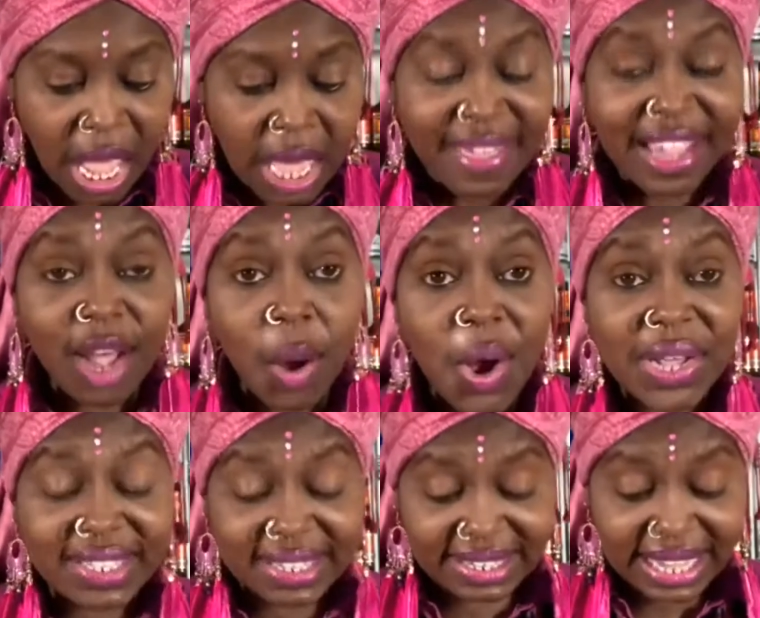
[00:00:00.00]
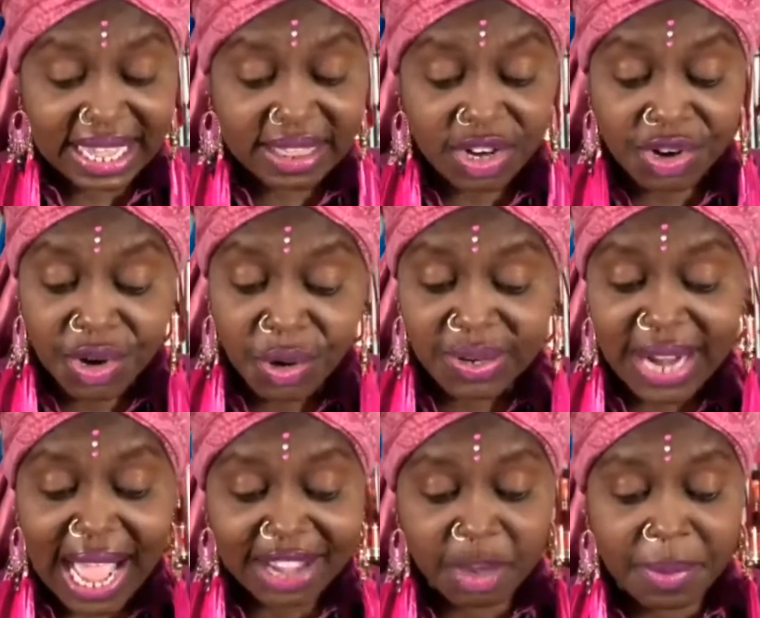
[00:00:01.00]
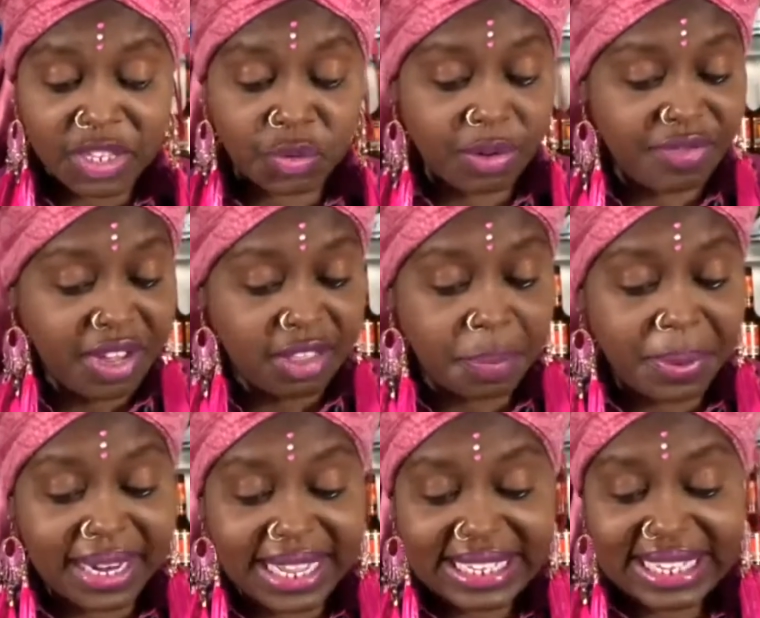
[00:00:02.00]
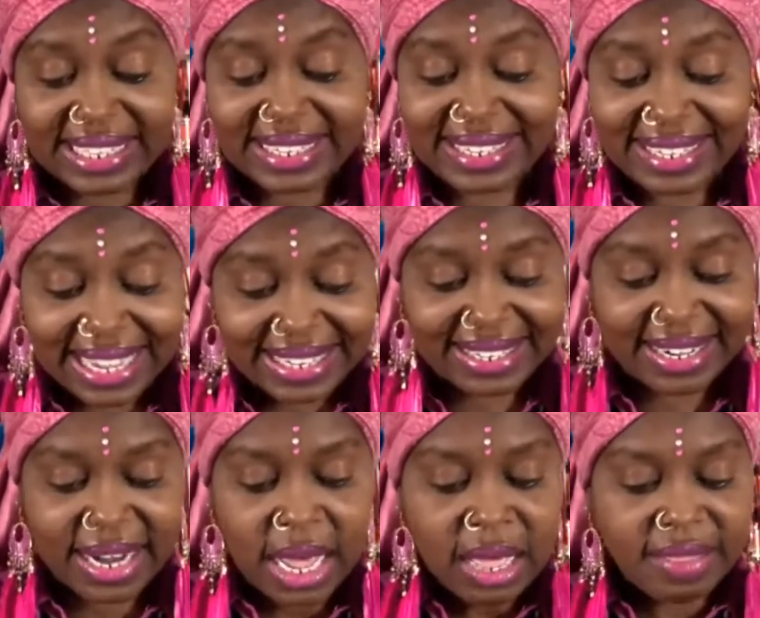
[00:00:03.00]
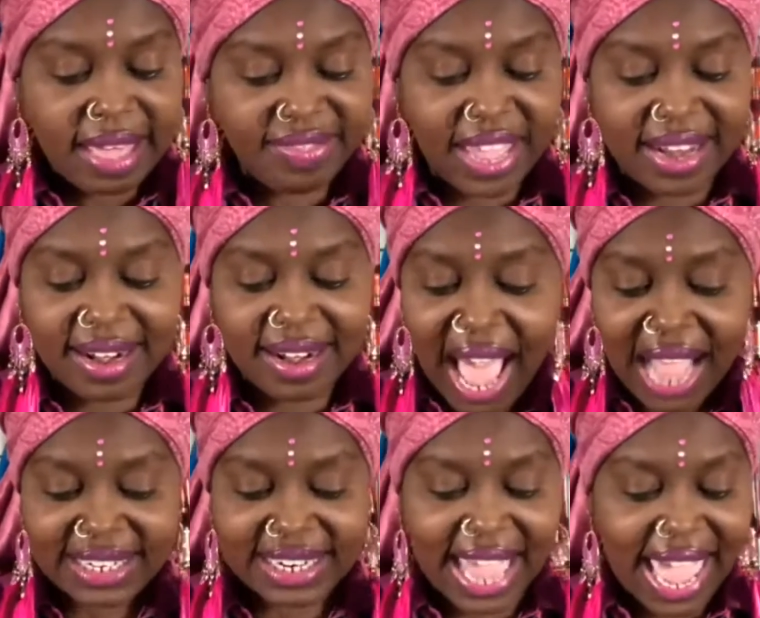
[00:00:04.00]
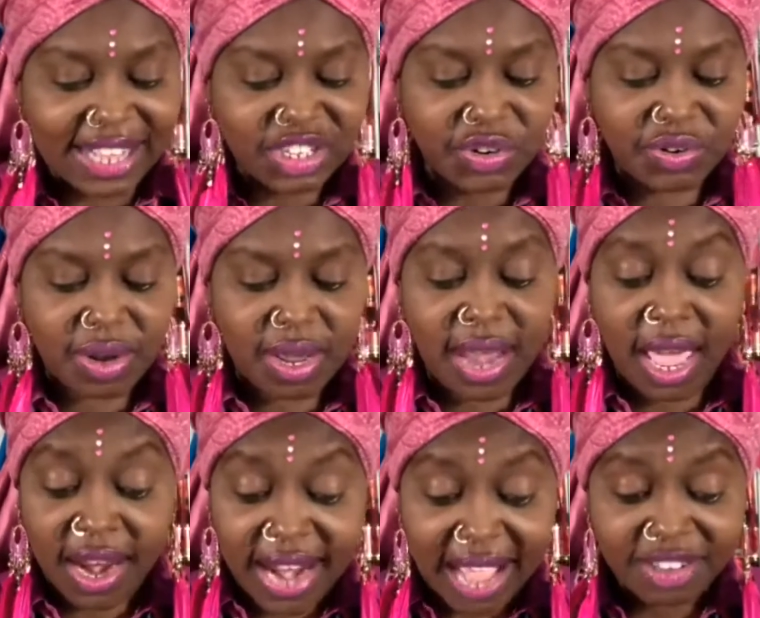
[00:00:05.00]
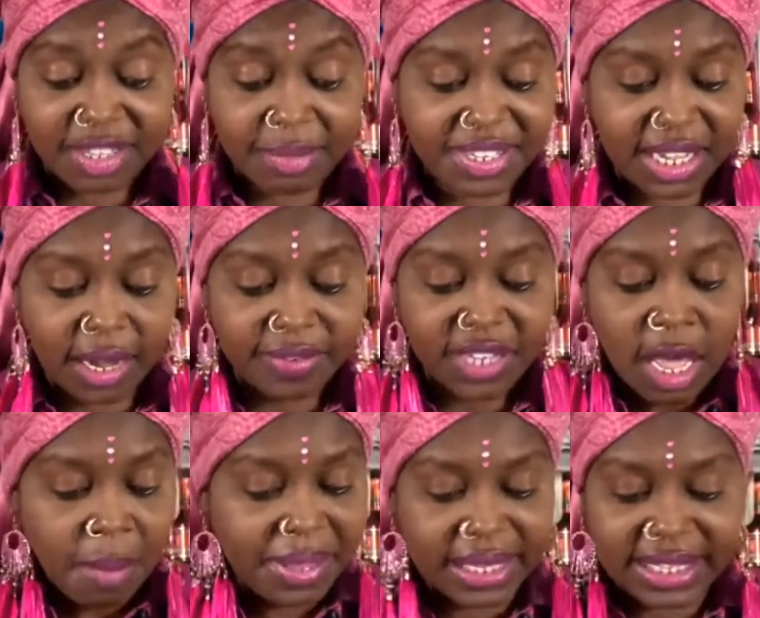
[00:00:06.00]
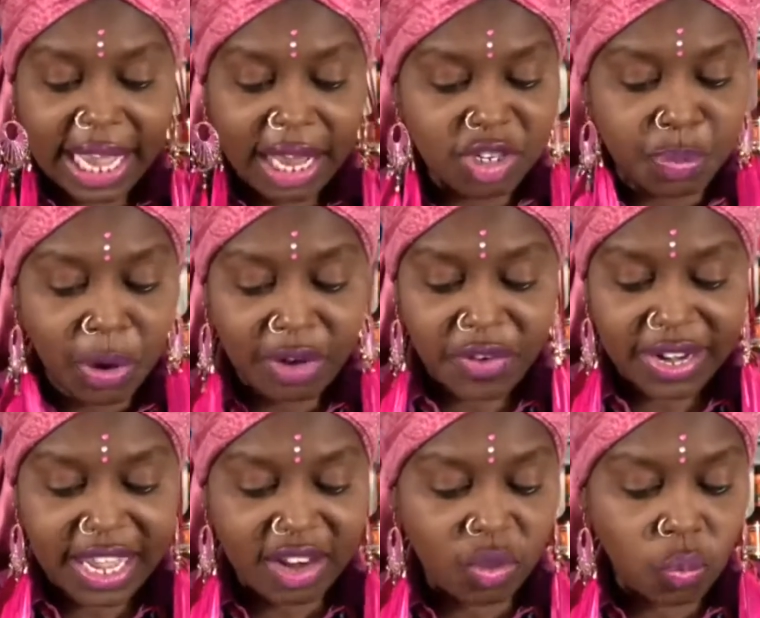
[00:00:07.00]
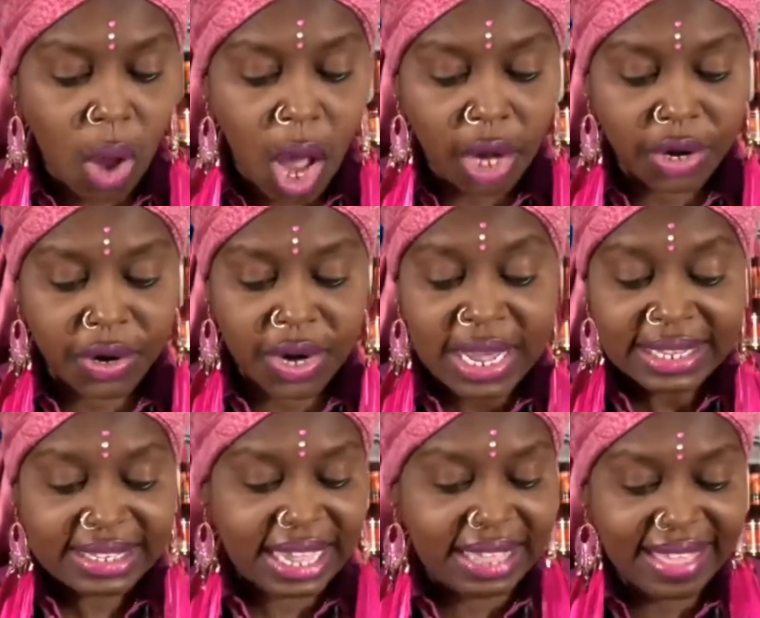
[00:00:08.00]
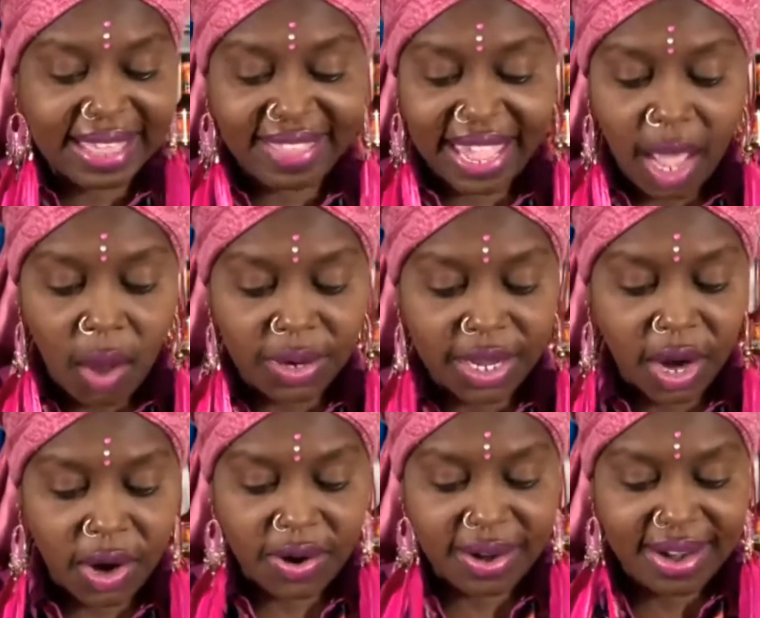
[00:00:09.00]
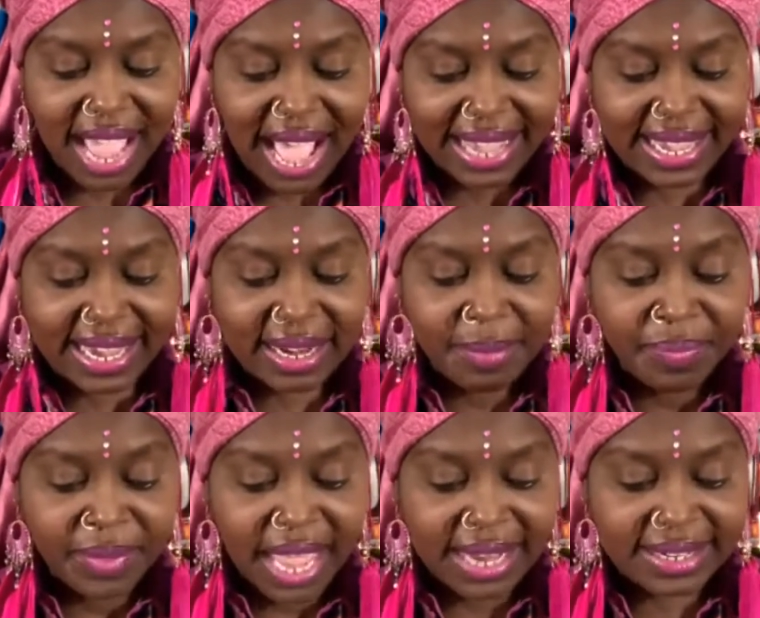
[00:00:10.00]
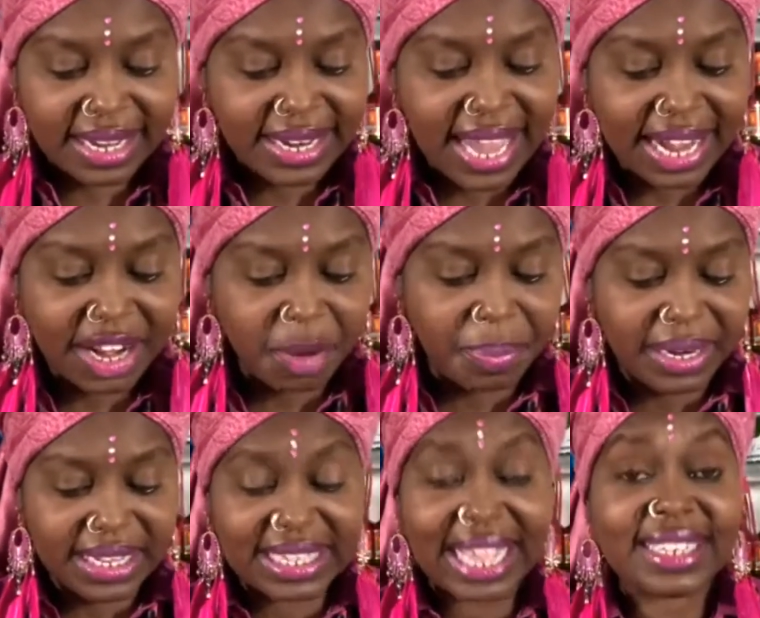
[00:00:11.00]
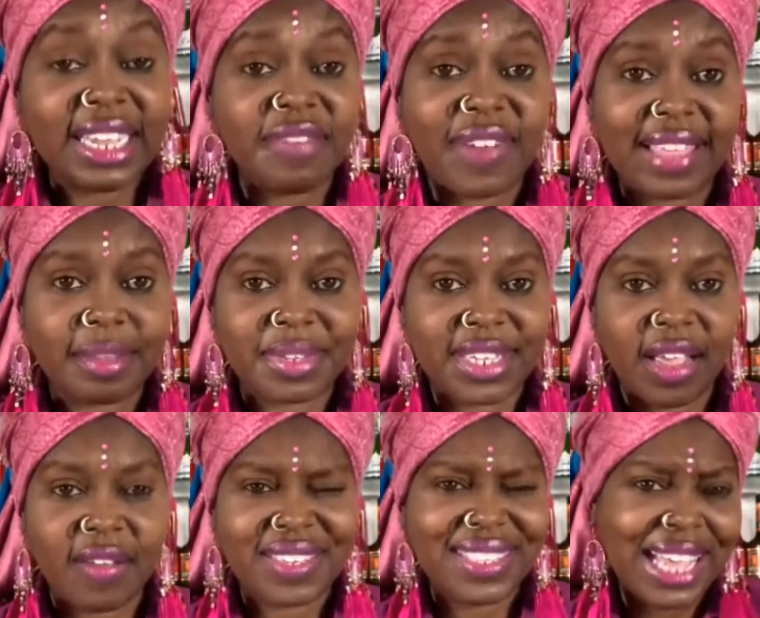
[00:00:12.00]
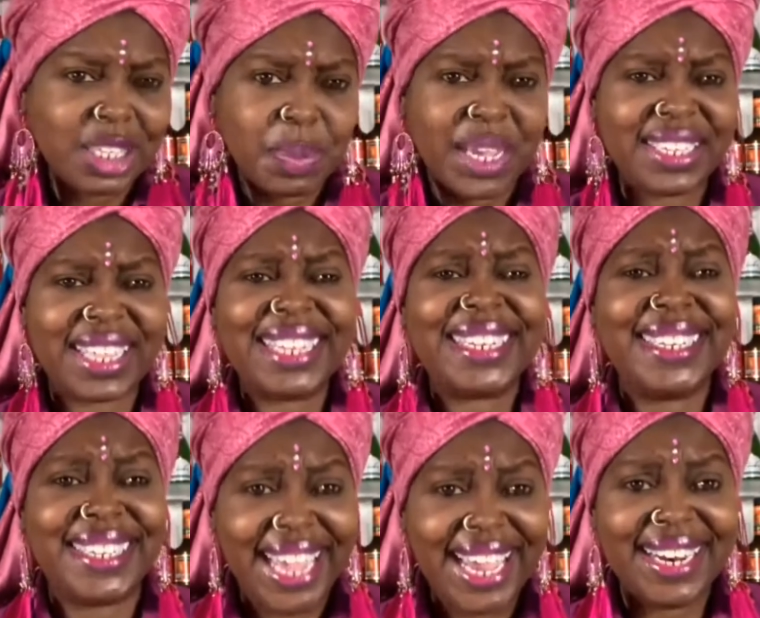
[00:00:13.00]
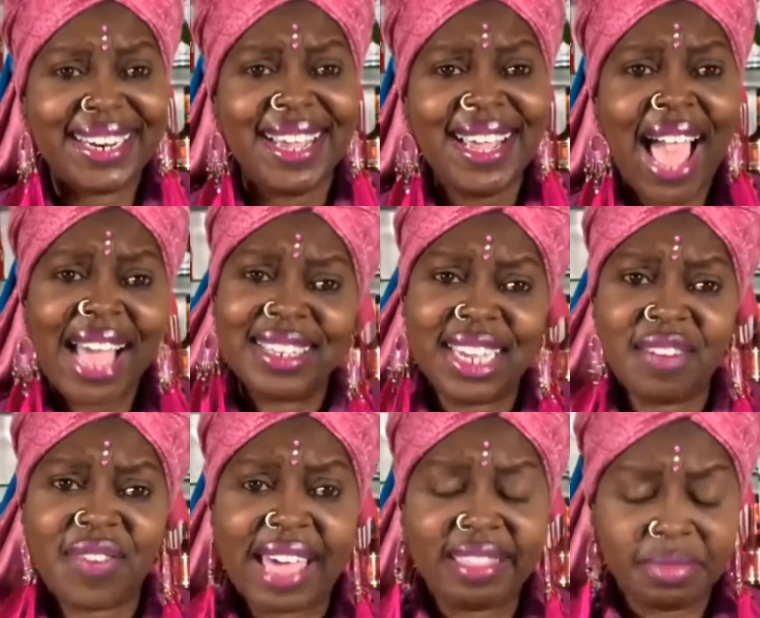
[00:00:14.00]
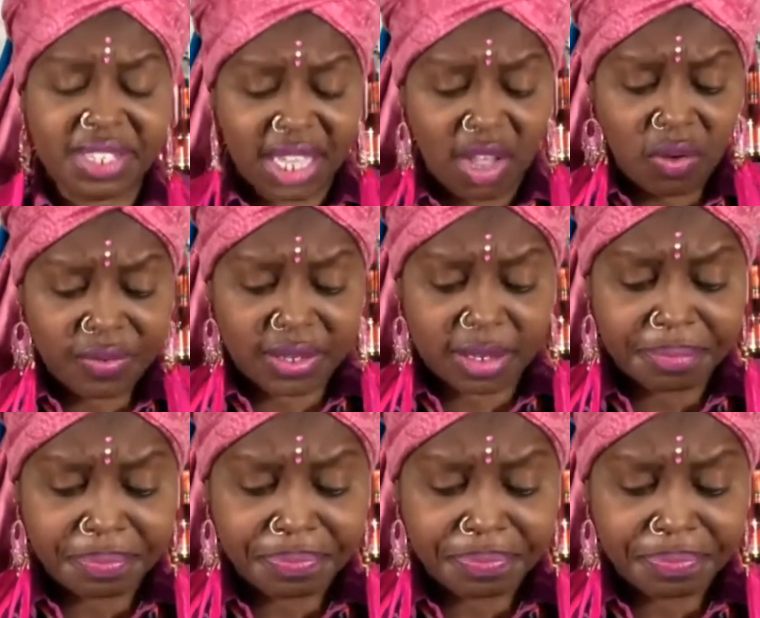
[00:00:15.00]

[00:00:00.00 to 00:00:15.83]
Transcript: They go on to say the new documents reveal the police insisted that they knocked and answered and announced themselves, but that Taylor's boyfriend, Kenneth Walker, said that they only heard knocking and did not hear police identify themselves. That's because they didn't identify themselves.